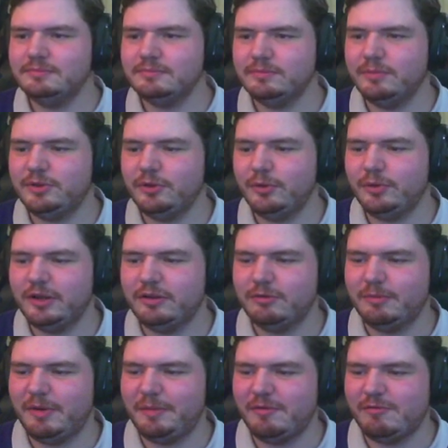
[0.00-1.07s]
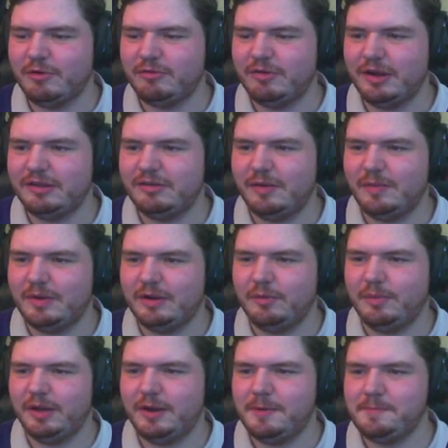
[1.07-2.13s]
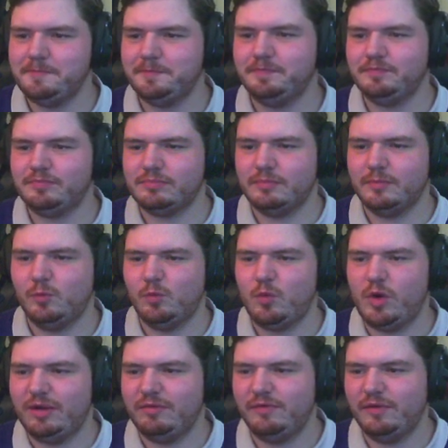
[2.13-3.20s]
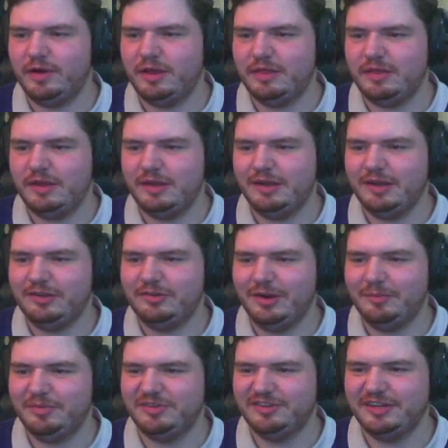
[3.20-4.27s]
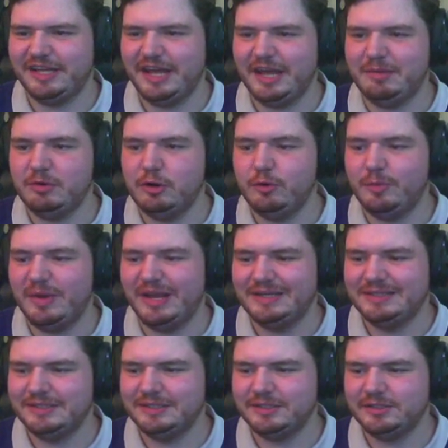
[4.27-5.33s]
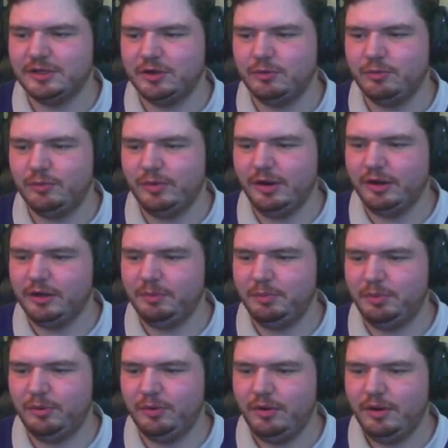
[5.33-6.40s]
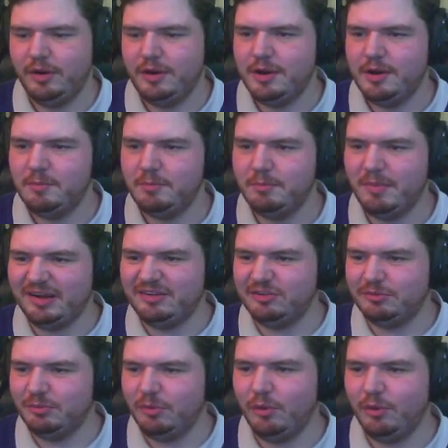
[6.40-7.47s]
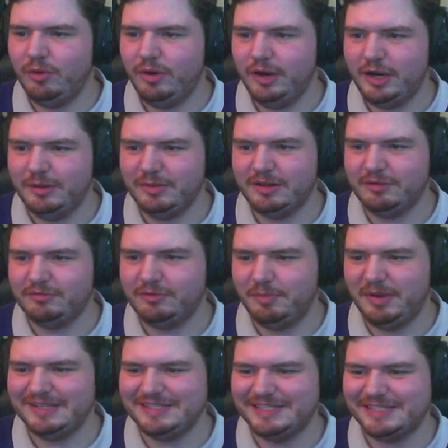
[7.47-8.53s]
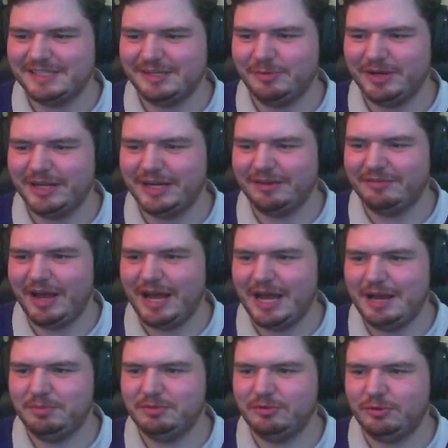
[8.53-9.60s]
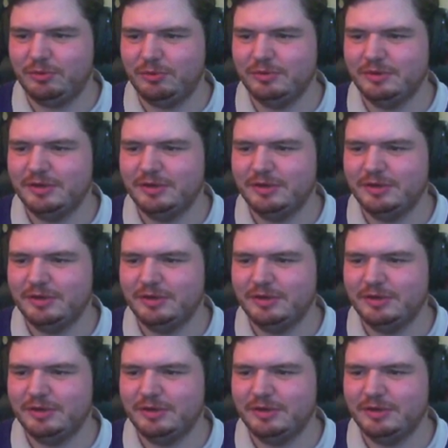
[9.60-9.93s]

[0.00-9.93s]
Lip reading: We do need to maybe rotate the team a little bit with the Champions League game looming. So we are going to put Mason Moore in the middle of the pitch, and we're going to give Ampadu